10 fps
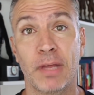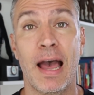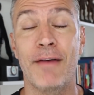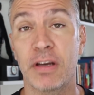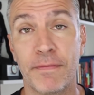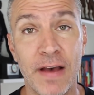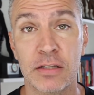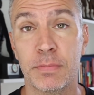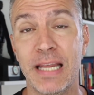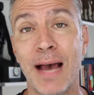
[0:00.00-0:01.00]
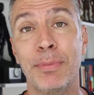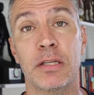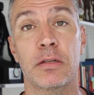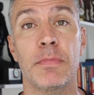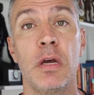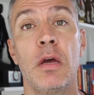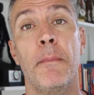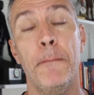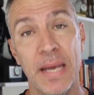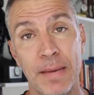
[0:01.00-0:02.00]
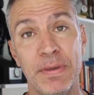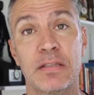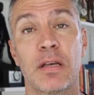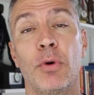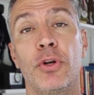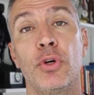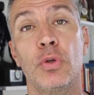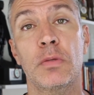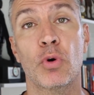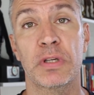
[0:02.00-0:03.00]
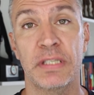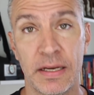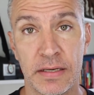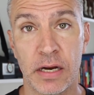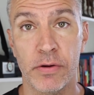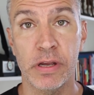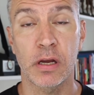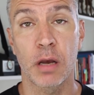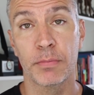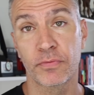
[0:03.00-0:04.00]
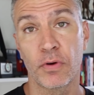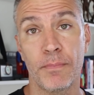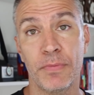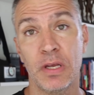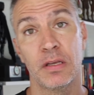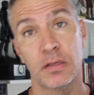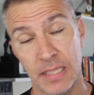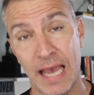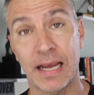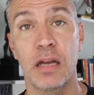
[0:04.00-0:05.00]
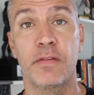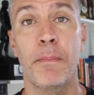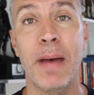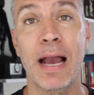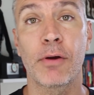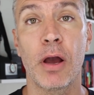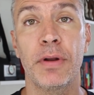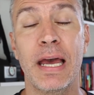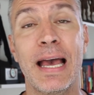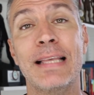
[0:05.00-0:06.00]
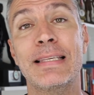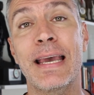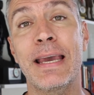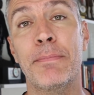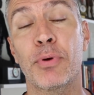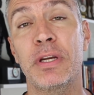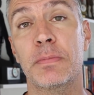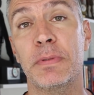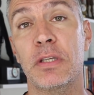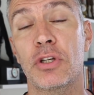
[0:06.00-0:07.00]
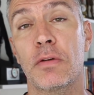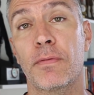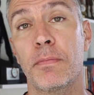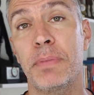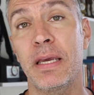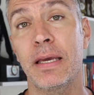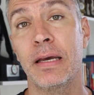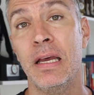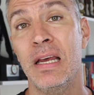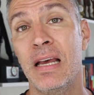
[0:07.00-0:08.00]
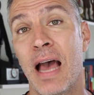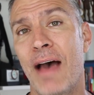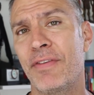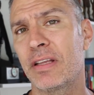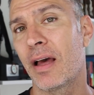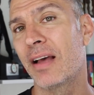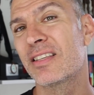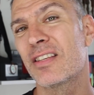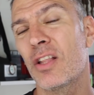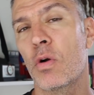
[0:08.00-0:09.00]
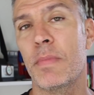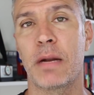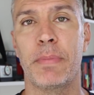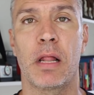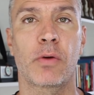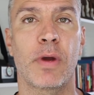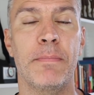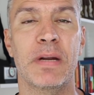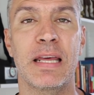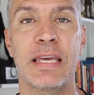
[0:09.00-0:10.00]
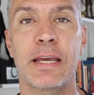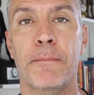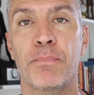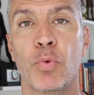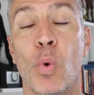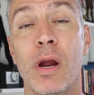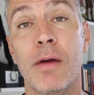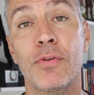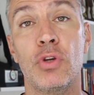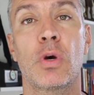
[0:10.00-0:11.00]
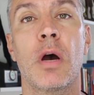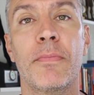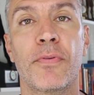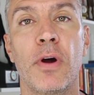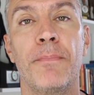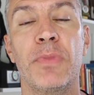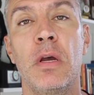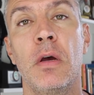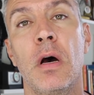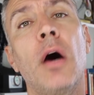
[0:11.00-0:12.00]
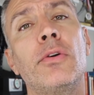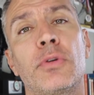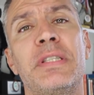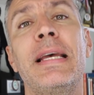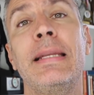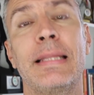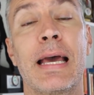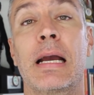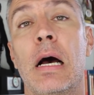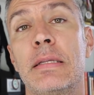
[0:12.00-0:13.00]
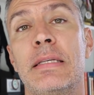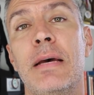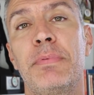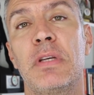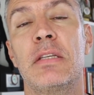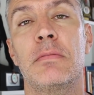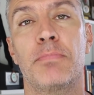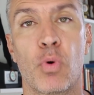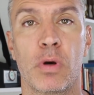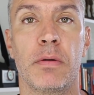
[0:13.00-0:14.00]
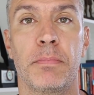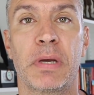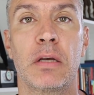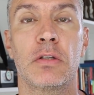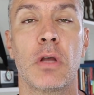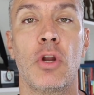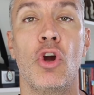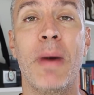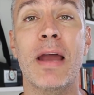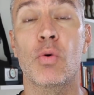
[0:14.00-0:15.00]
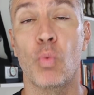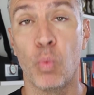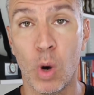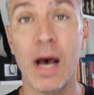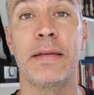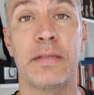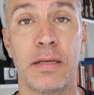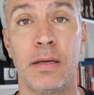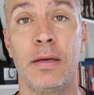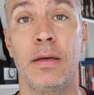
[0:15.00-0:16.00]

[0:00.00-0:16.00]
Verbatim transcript: having a faster metabolism. Maybe someone who's more sedentary and comes from that kind of a background as a predisposition for being having a slower metabolic rate. But I think wherever you come from, understanding that concept is important because no matter what,